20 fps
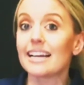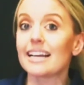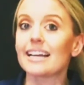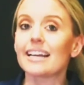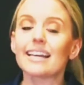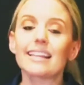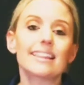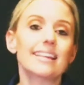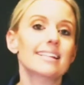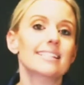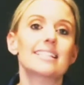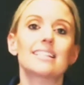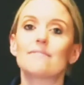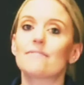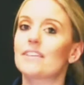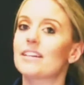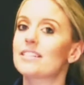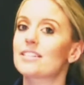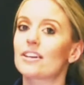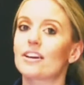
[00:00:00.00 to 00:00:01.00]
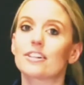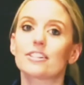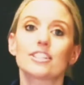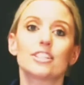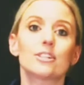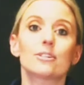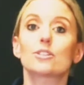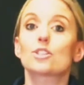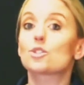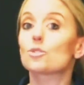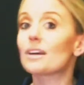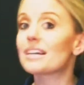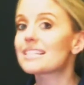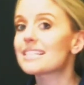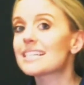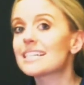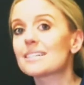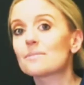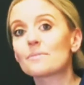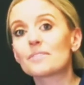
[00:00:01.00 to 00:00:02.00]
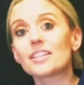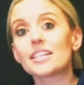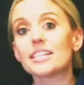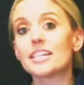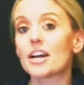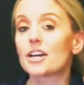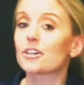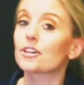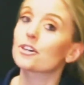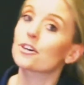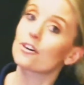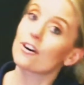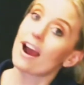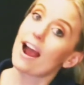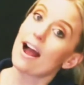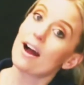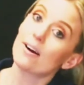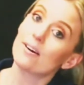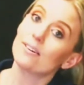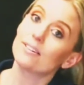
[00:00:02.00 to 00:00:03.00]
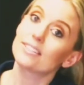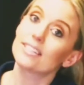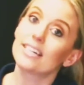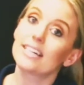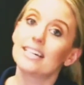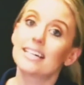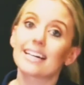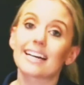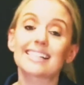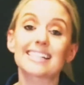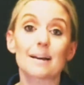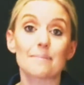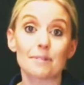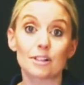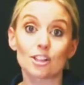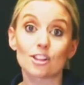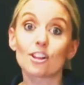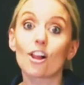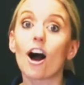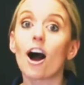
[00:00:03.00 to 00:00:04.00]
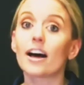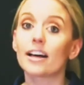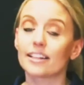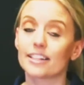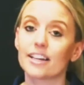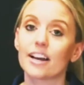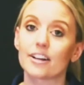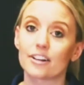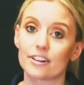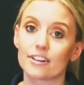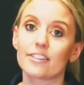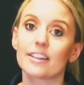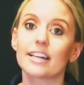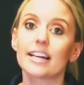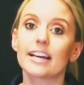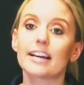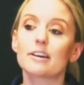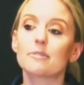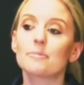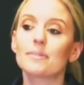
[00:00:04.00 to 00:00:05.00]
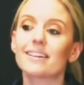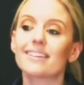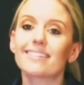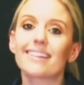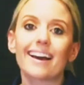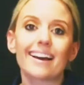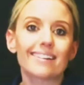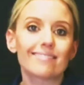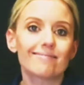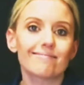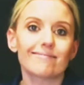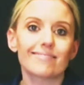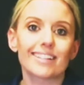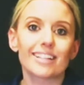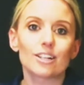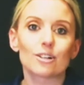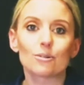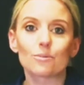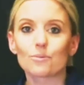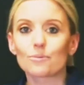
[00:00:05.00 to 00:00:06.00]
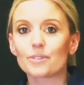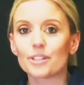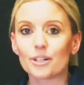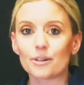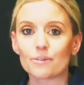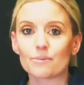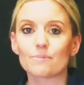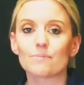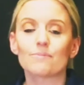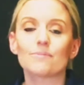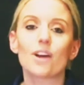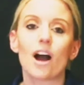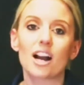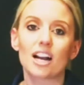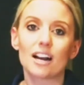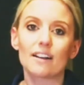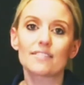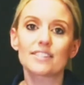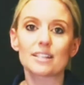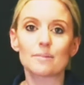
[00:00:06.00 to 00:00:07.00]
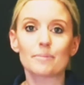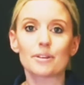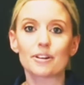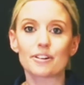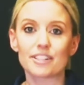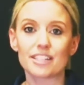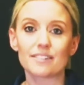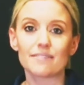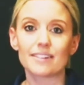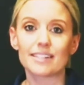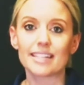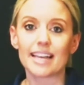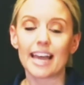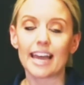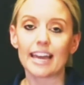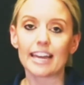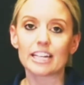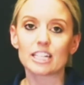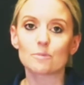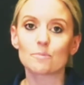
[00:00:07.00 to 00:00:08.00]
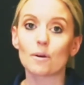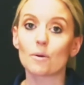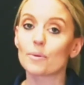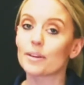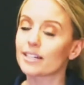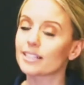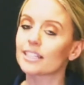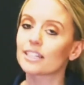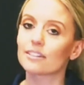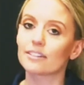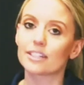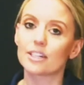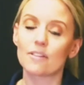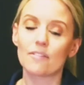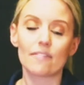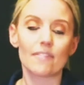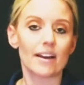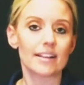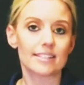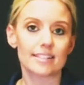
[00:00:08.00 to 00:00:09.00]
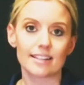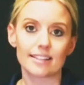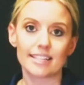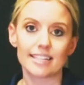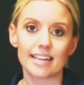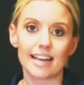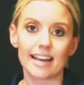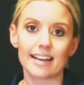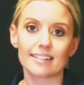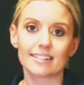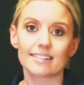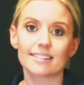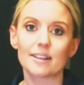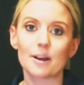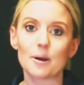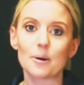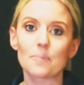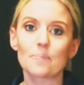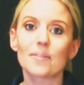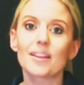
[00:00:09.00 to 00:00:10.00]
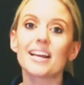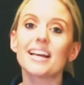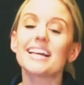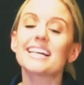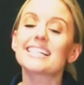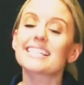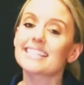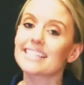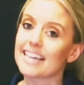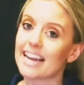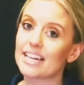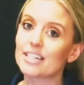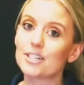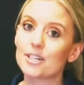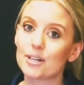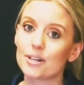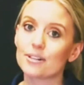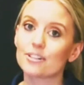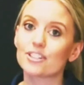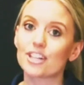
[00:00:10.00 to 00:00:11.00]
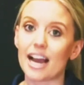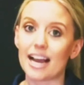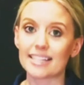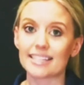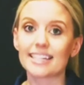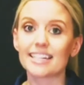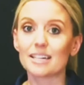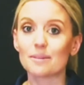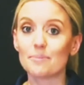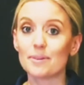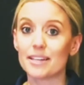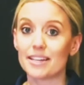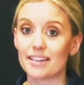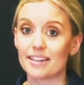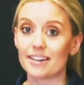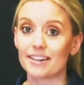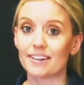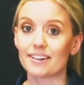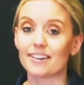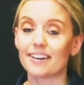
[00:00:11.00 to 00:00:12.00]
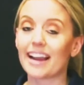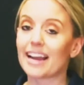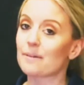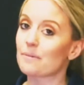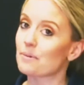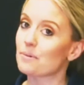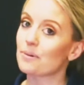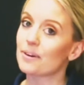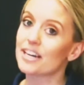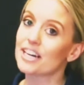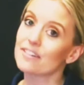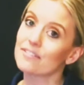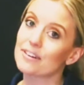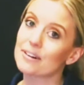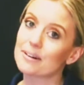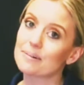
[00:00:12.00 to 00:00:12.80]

he thinks if he starts, you know, dressing with the younger crowd, because I'm a lot younger than him, that it'll, you know, knock off some years of his age, but we clearly know that that's not the case. So stay tuned. Chad's going to be here and we'll interview